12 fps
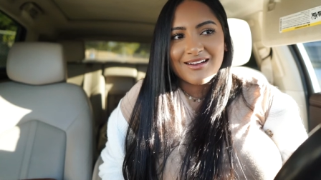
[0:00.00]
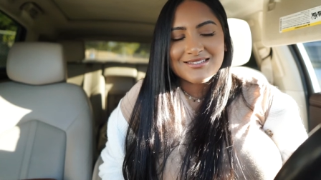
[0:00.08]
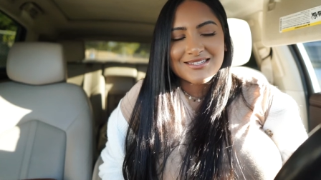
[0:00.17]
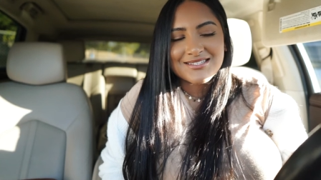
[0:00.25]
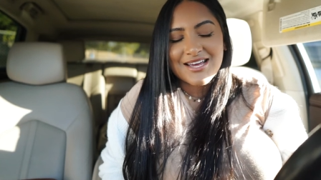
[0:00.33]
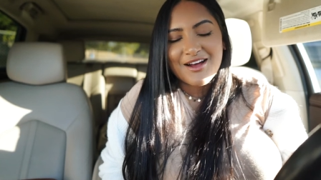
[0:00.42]

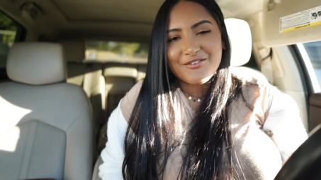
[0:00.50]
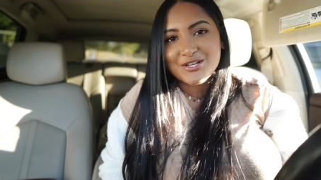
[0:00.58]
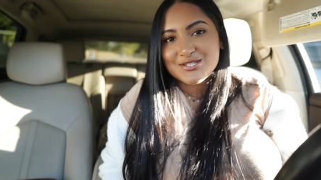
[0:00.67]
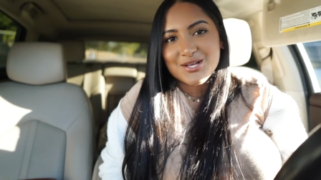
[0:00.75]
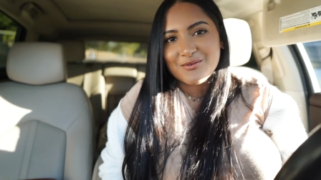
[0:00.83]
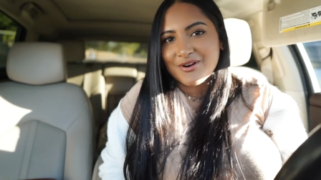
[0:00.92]
since I have like
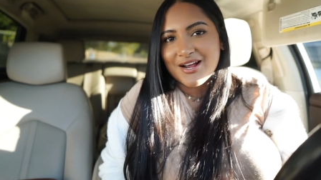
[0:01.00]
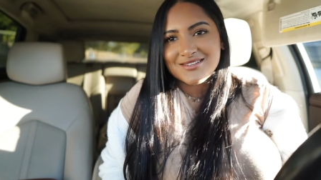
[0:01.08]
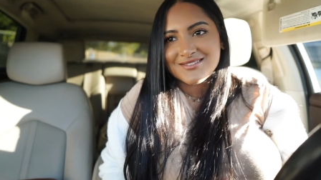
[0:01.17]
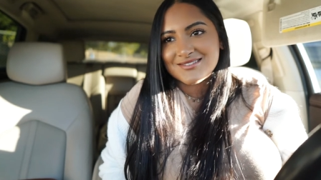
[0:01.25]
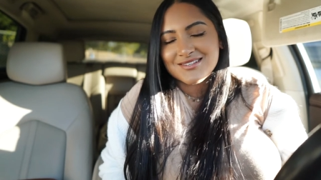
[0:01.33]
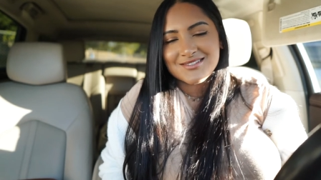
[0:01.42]
sunrise
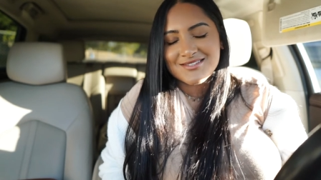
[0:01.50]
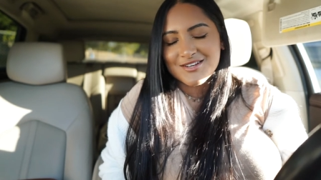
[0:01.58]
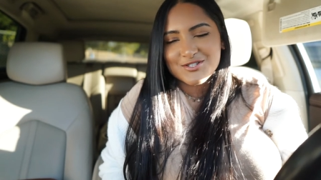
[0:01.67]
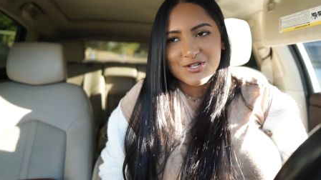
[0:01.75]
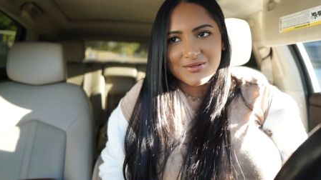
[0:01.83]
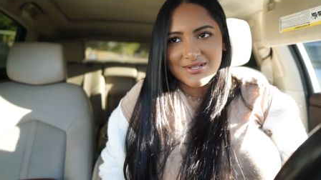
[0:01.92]
and sunset
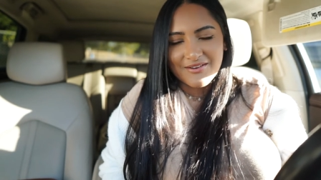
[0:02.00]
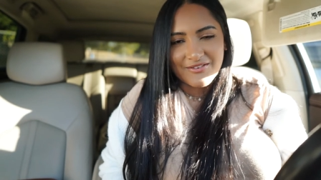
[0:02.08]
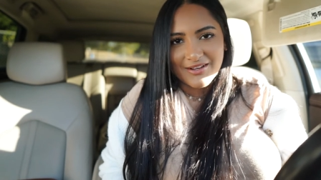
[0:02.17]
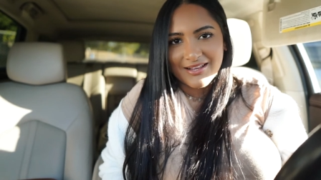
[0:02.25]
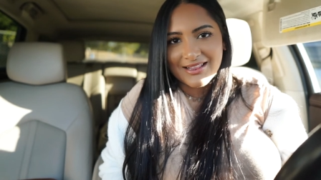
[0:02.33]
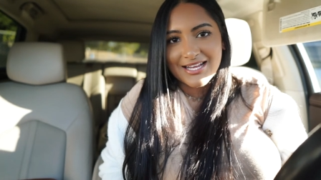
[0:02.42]
shoots, I feel
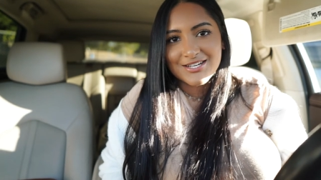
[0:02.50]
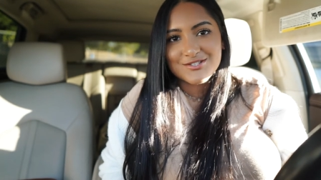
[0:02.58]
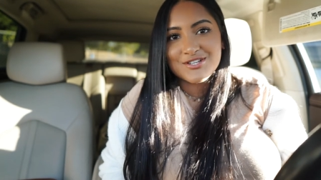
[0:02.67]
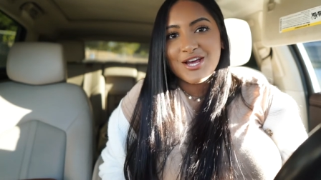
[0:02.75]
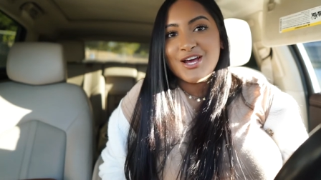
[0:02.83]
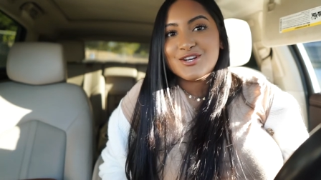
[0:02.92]
like that is
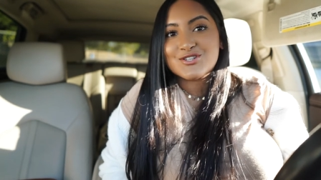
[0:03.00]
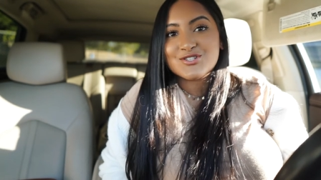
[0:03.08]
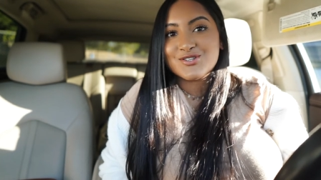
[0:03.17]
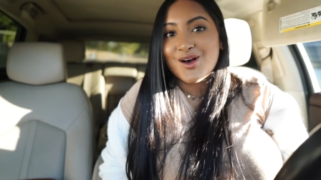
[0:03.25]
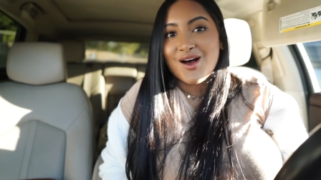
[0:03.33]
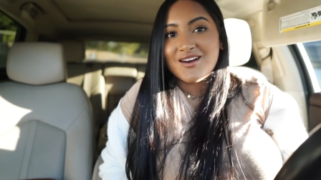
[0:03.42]
just
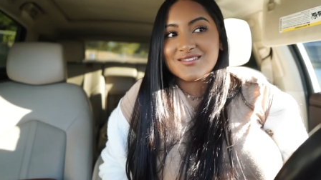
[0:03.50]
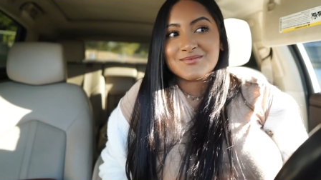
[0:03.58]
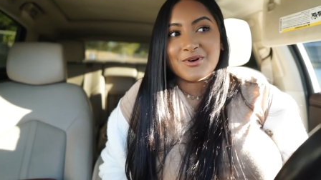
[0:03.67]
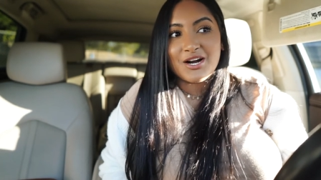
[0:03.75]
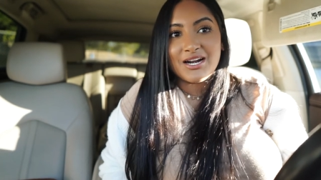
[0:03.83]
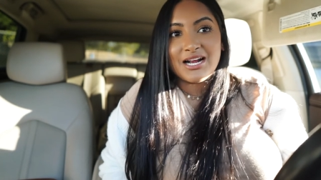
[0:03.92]
not a
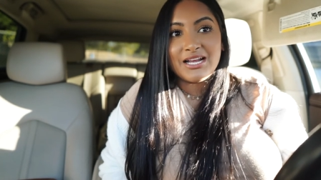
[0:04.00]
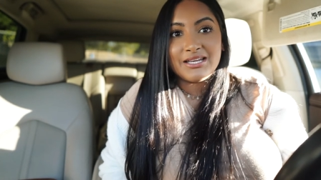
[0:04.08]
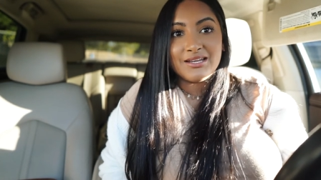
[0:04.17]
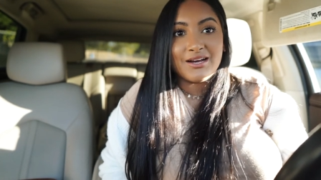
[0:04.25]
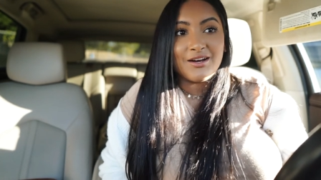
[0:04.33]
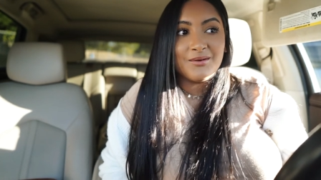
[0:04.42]
smart
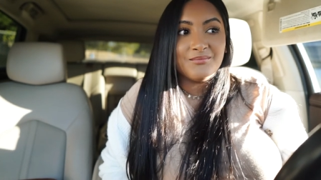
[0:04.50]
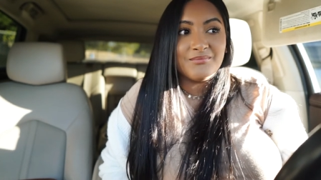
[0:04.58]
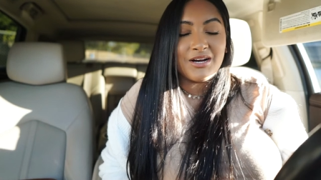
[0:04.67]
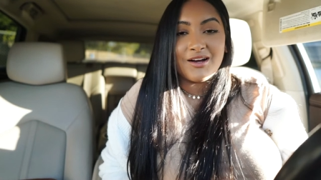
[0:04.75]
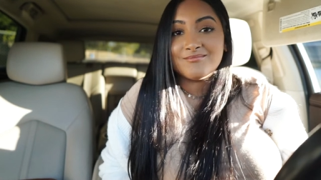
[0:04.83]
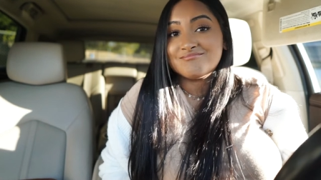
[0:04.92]
idea,
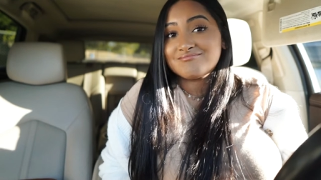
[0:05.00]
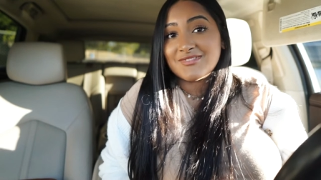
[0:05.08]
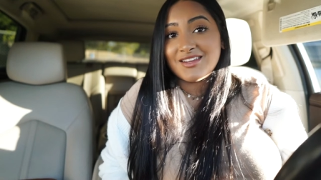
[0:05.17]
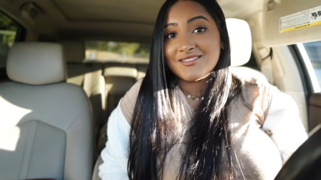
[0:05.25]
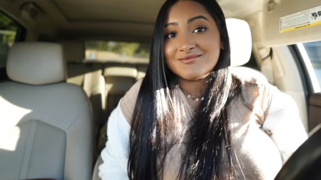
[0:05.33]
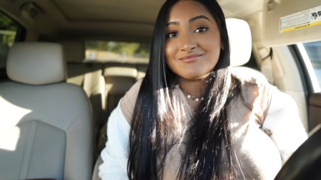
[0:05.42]
but
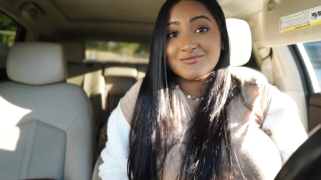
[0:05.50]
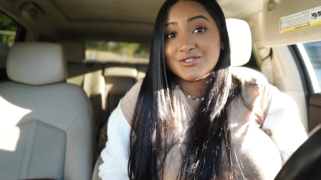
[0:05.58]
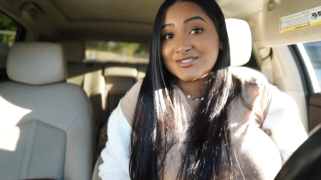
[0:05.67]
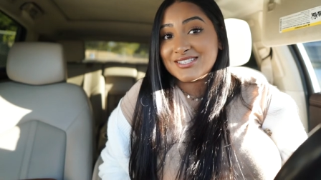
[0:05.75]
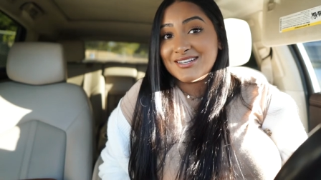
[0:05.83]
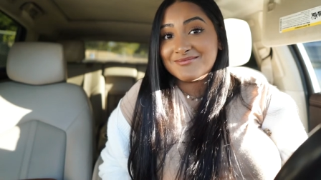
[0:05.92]
we'll
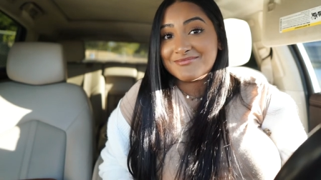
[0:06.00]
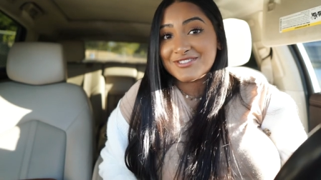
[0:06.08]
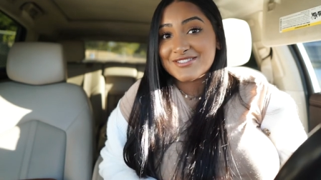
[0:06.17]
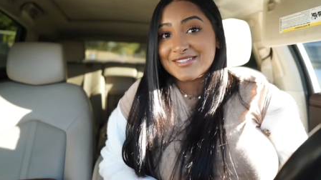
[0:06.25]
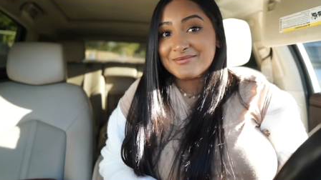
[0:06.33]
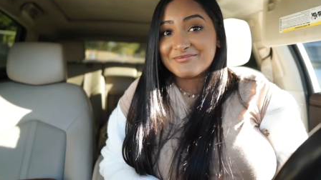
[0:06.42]
see, we'll
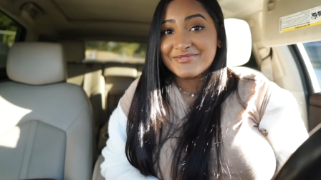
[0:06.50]
see.